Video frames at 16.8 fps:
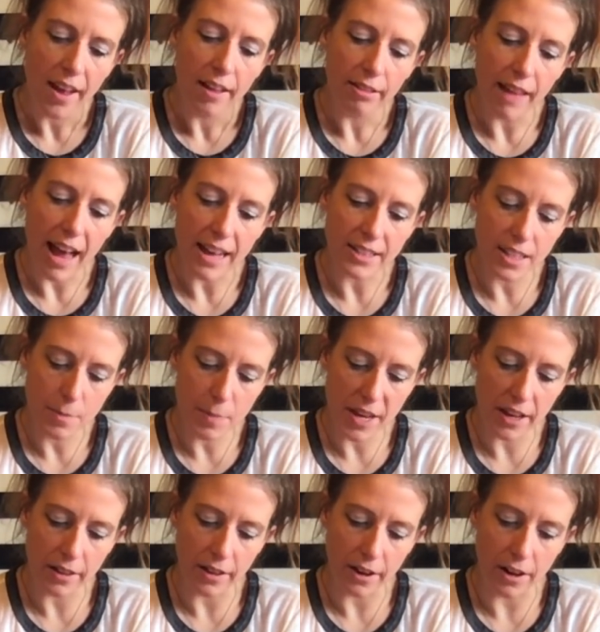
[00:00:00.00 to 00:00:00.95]
Lastly,
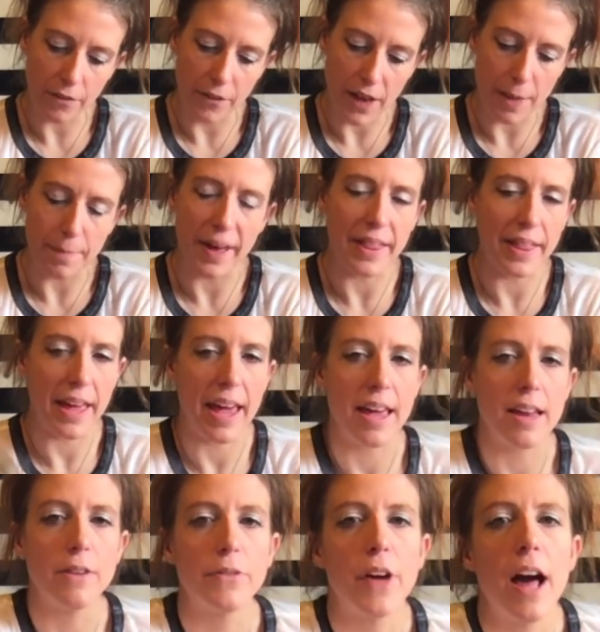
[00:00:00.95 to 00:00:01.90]
being clarified by the
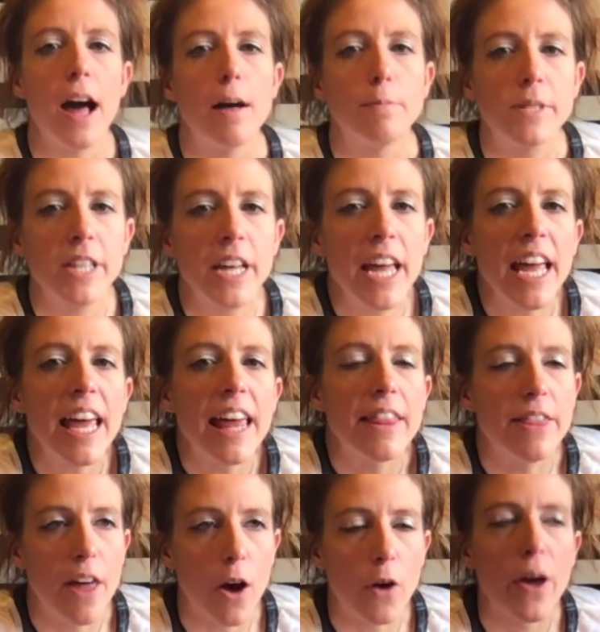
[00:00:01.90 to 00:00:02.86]
Eight of Cups.
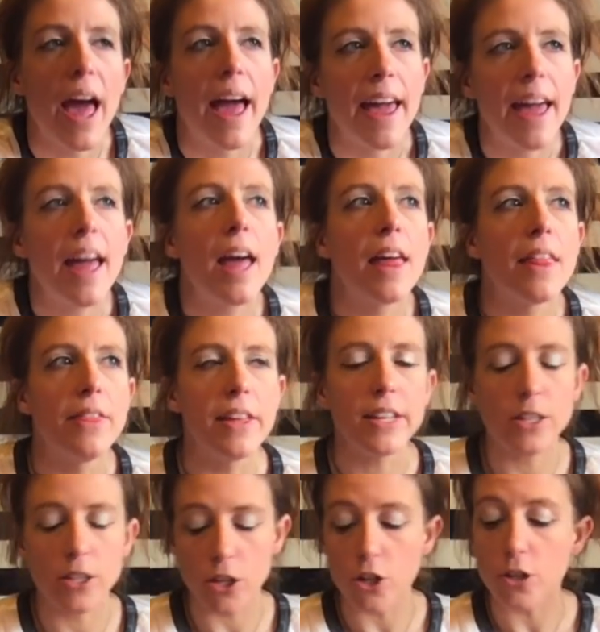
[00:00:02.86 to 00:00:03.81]
Okay,
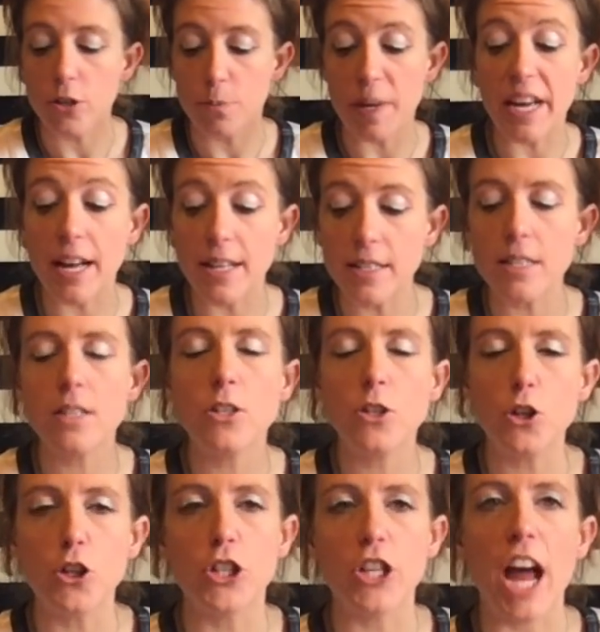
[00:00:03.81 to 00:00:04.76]
because this is
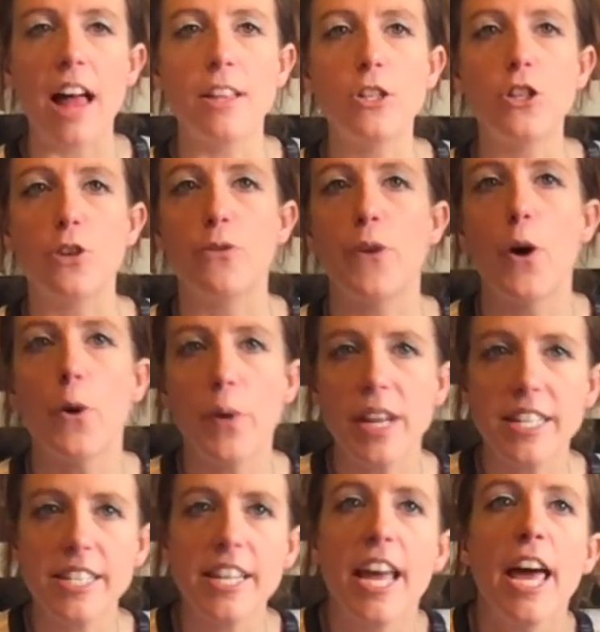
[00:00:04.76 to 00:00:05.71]
your challenger
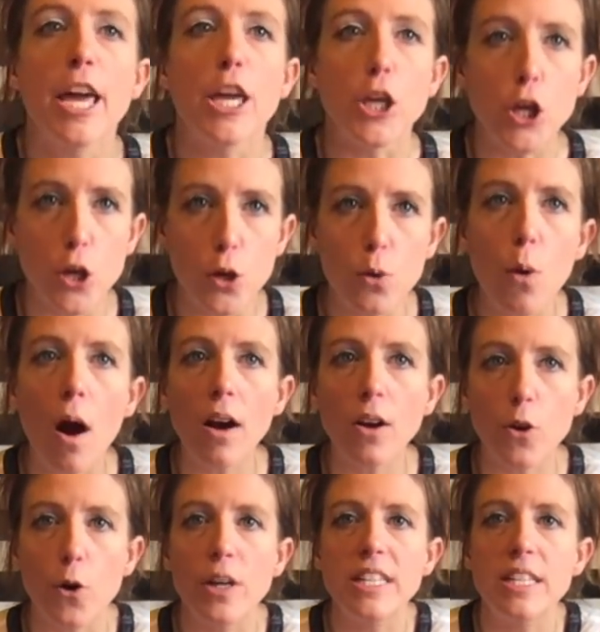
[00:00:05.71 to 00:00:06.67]
focus, you are
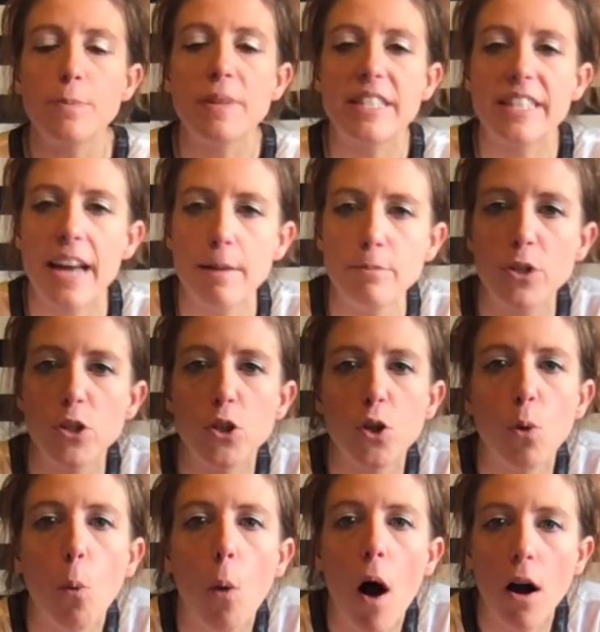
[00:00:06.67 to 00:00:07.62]
going to be tempted
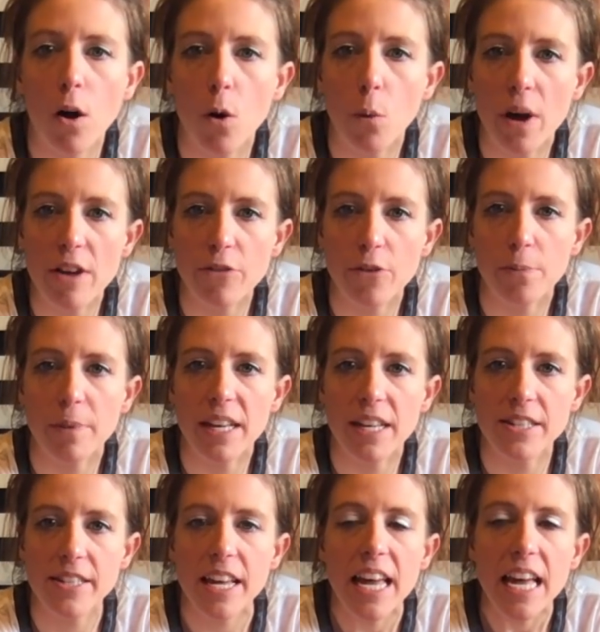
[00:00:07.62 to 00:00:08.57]
to walk away from
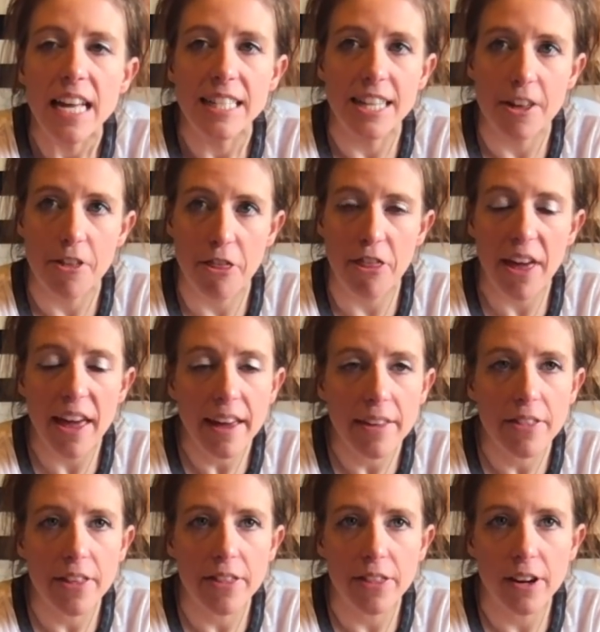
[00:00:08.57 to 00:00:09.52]
this, to
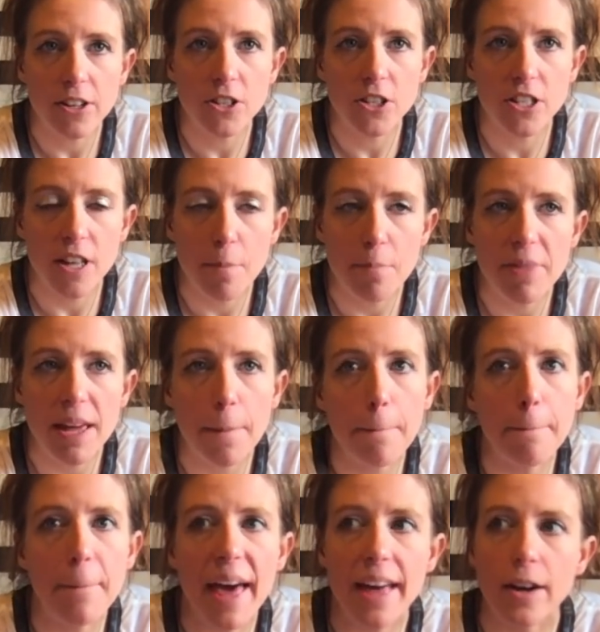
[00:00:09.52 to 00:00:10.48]
think that there's
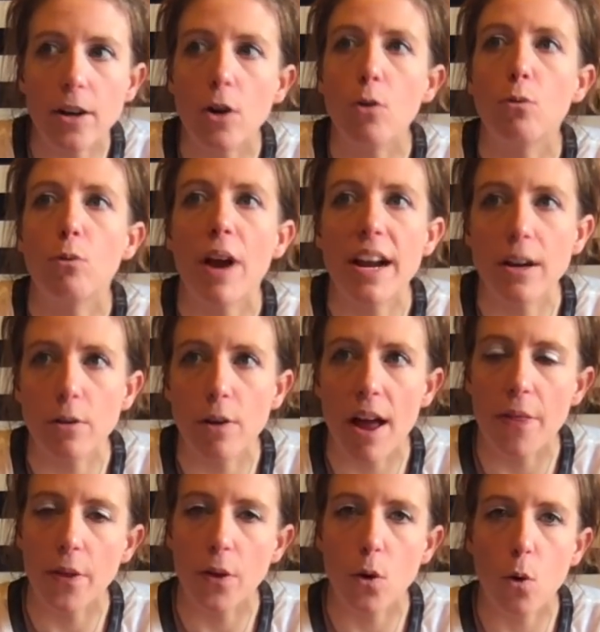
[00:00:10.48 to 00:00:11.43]
something better right
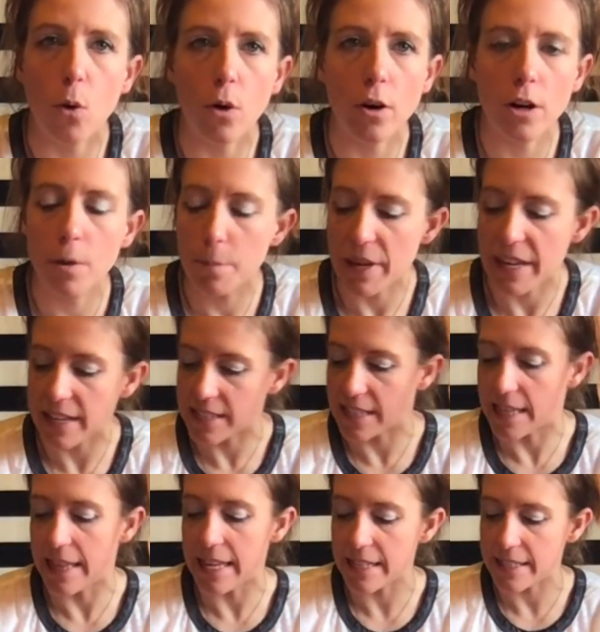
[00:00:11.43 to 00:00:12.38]
around the corner because
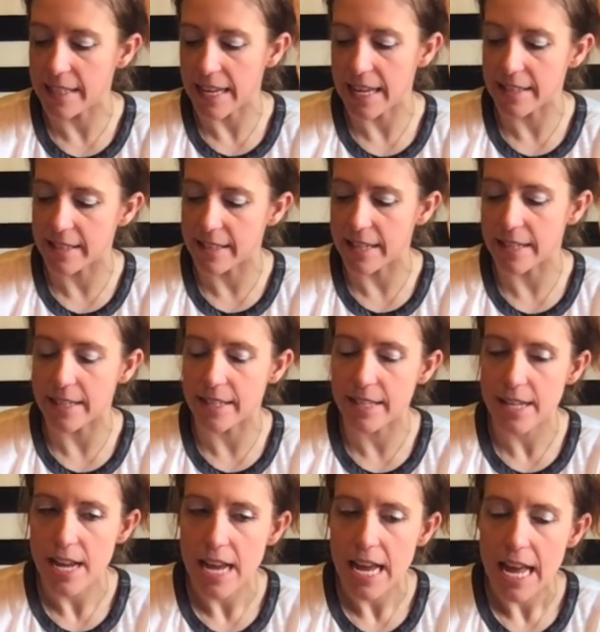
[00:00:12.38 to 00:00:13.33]
this isn't,